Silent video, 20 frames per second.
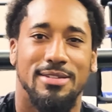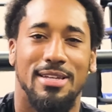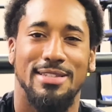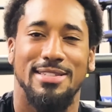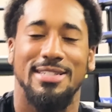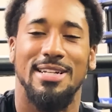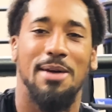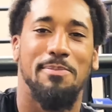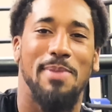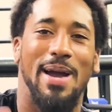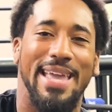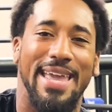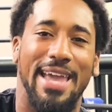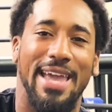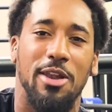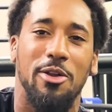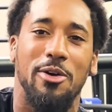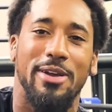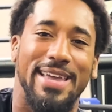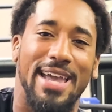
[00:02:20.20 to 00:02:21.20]
Touching on my
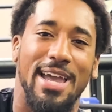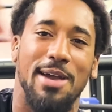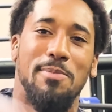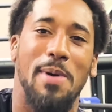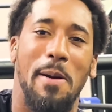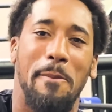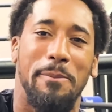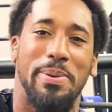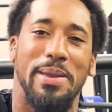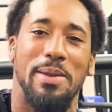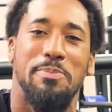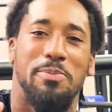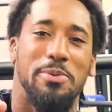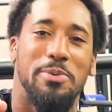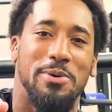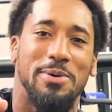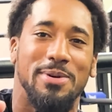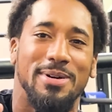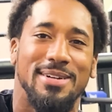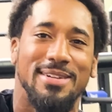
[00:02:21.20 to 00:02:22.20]
que lo que, my people.
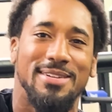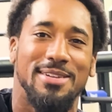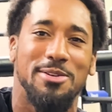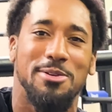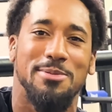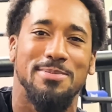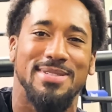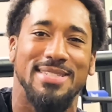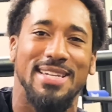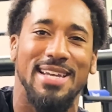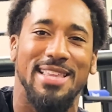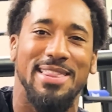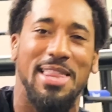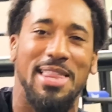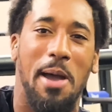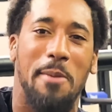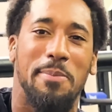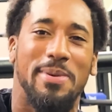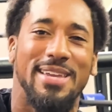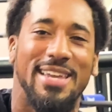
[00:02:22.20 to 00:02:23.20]
You know what I'm saying?
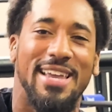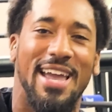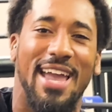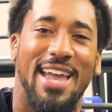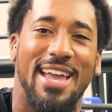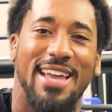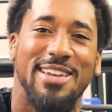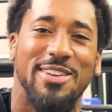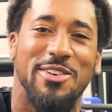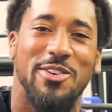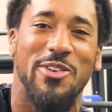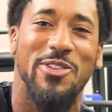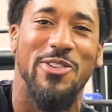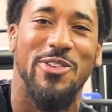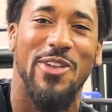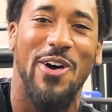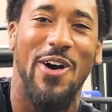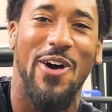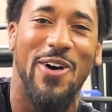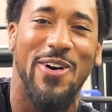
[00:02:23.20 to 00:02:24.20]
Está bien, you
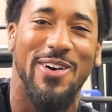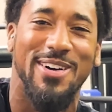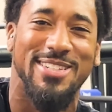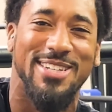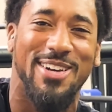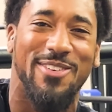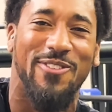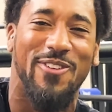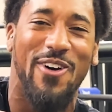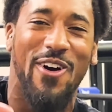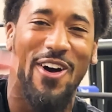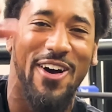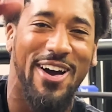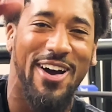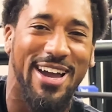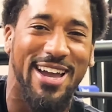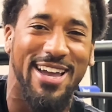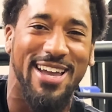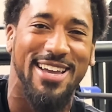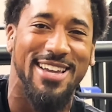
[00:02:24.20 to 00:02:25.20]
know, your
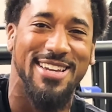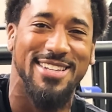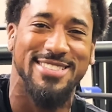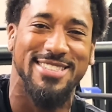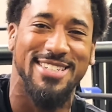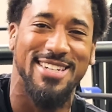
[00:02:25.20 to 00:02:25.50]
boy.